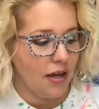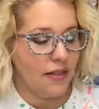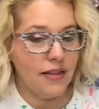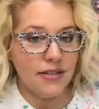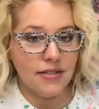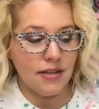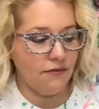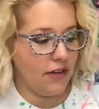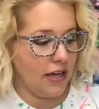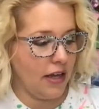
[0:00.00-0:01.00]
This
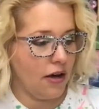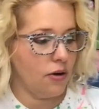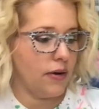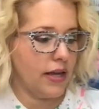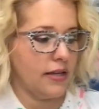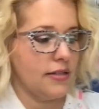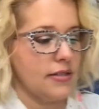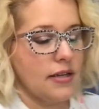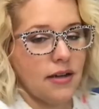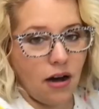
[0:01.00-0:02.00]
video is
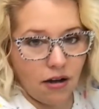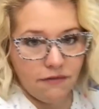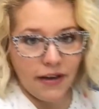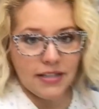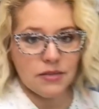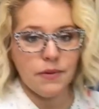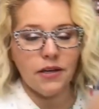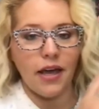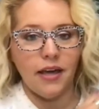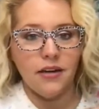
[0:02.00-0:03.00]
on Facebook
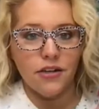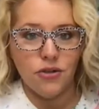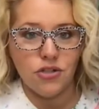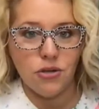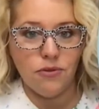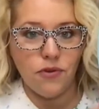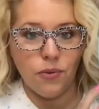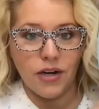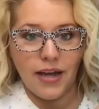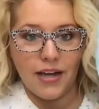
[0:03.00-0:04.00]
and on YouTube if you
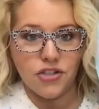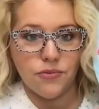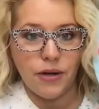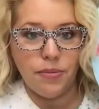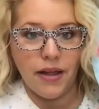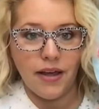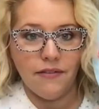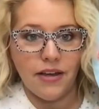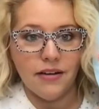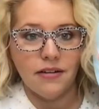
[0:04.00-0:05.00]
want to catch the replay of
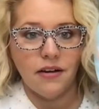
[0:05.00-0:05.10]
it